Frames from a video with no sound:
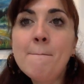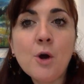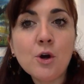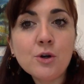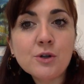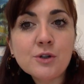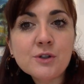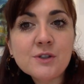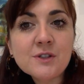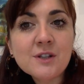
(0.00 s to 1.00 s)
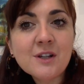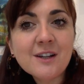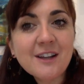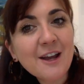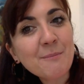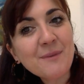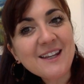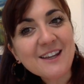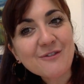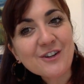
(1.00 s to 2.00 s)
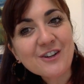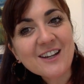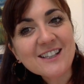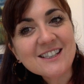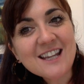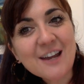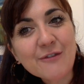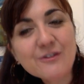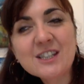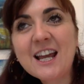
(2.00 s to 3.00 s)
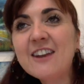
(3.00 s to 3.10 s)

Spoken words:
books can be given as gifts.